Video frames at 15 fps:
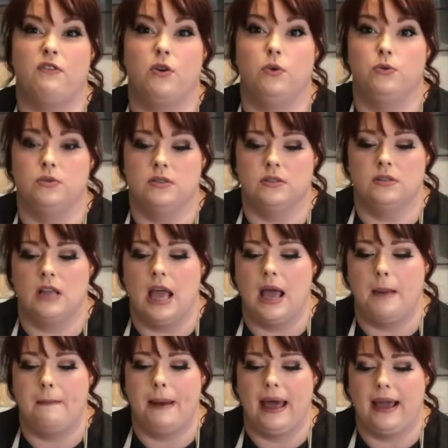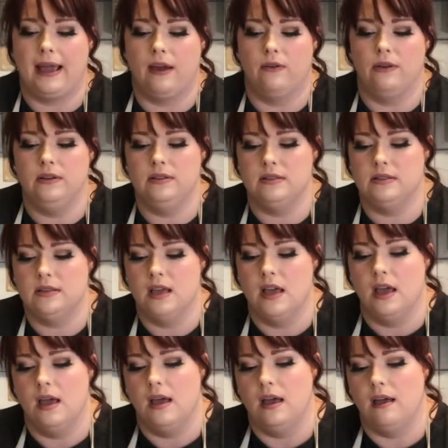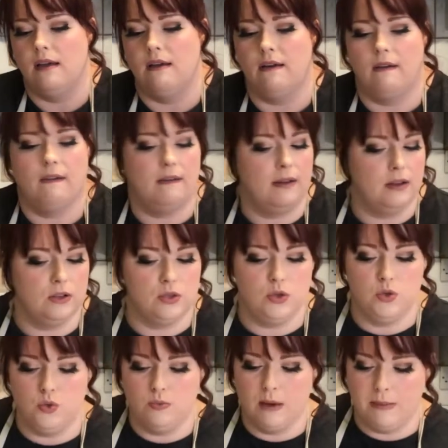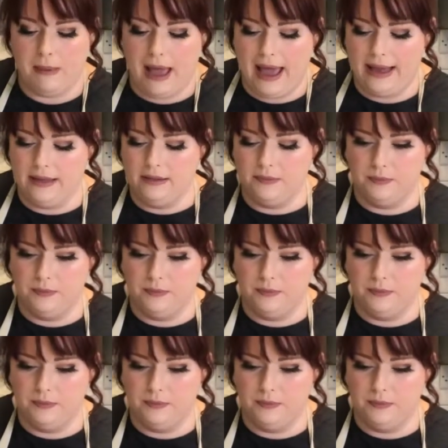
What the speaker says: frozen blackcurrants to my pan.